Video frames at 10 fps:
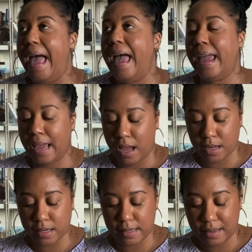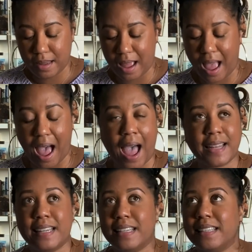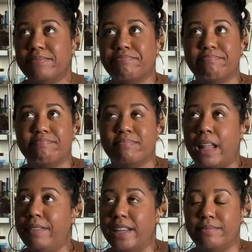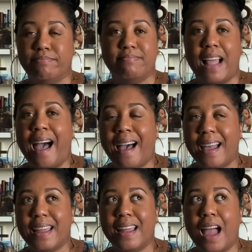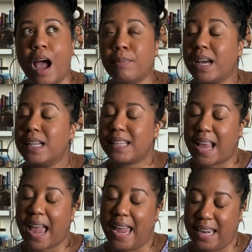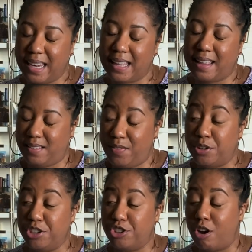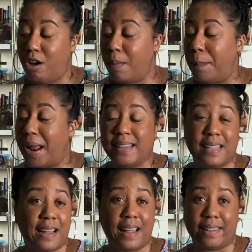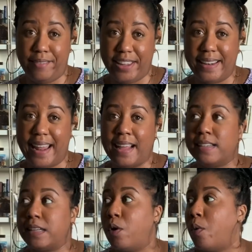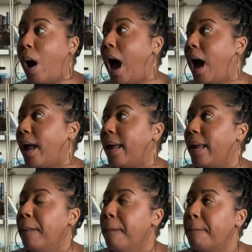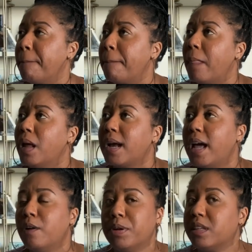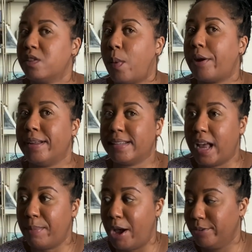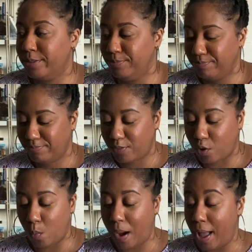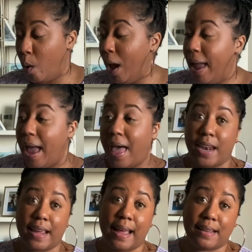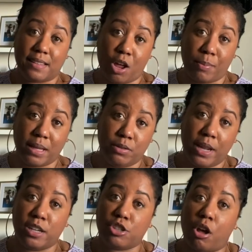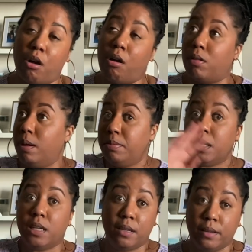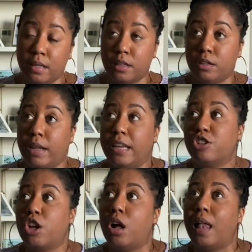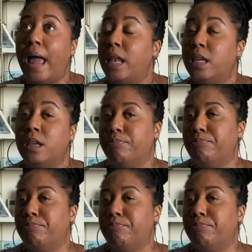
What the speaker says: and I didn't love it. I'm not gonna say I hated it, that's very strong, but I did not love it. And so I kind of put the sweater in timeout for a while. And then I cast on my Lunea shawl, completely knit the Lunea shawl, and